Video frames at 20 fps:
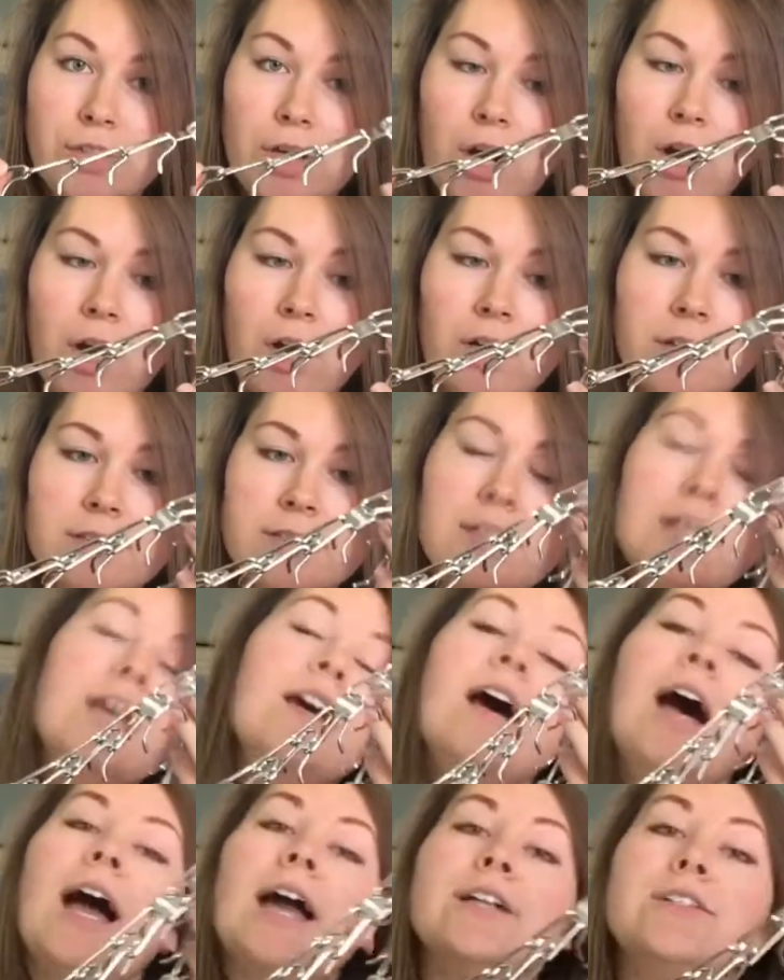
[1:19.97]
dogs,
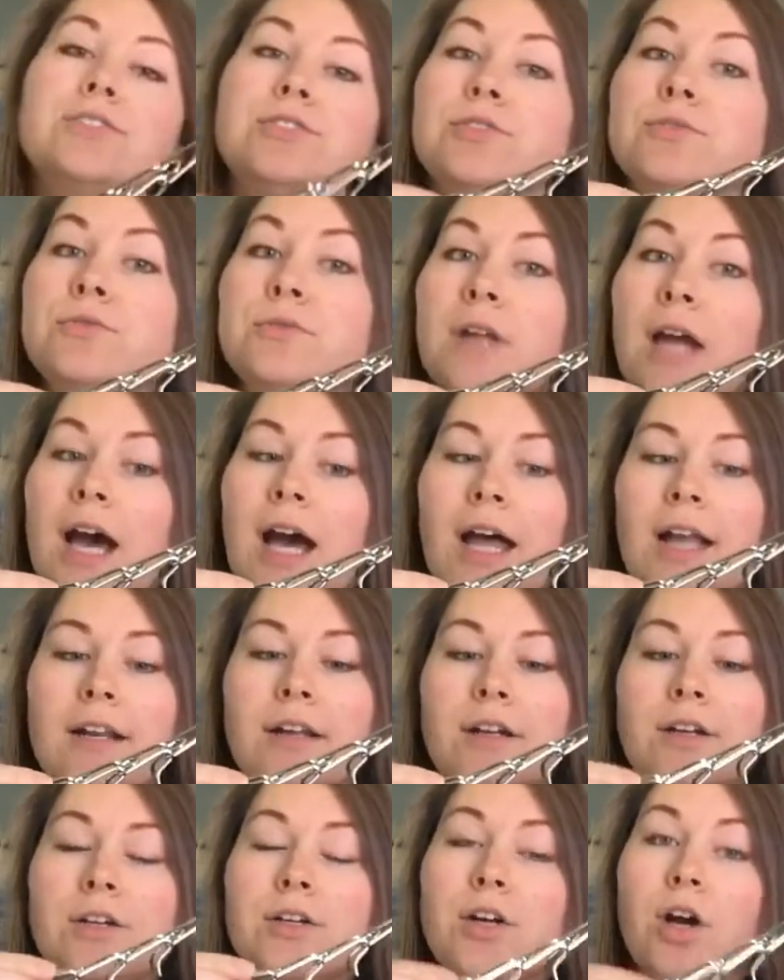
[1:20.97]
I do not
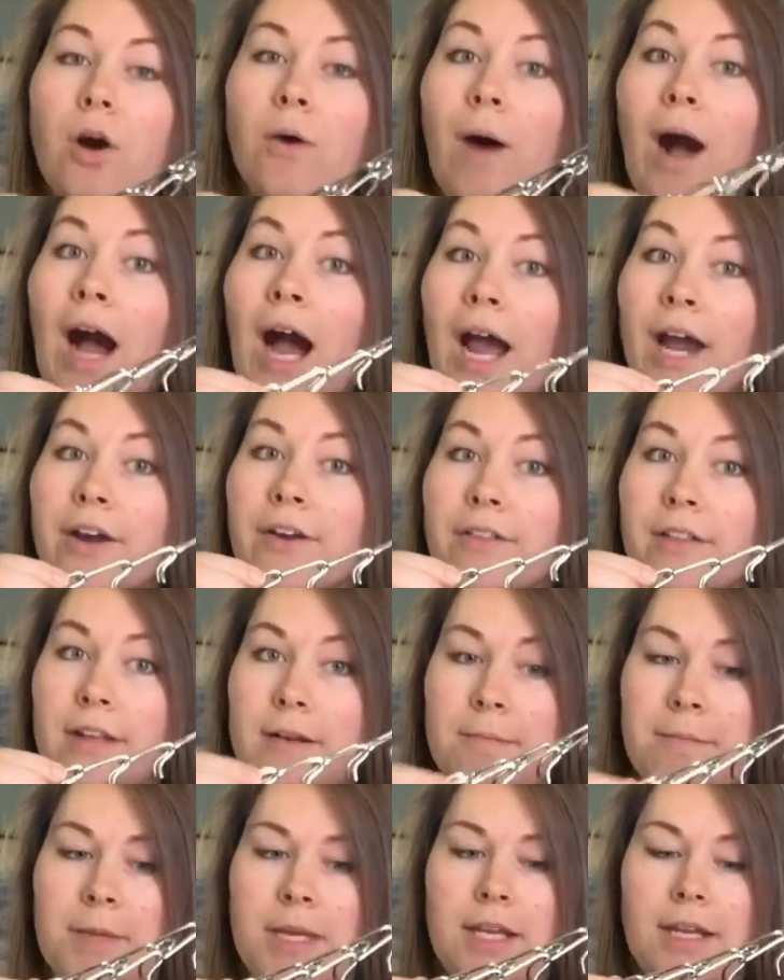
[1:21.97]
go higher than
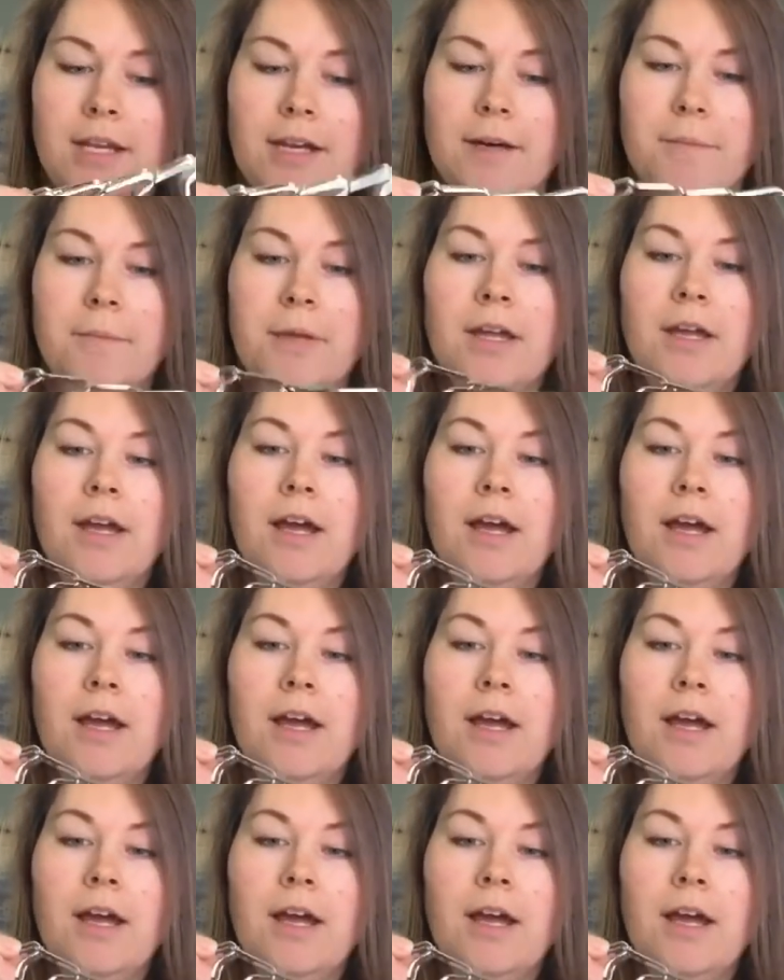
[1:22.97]
a medium.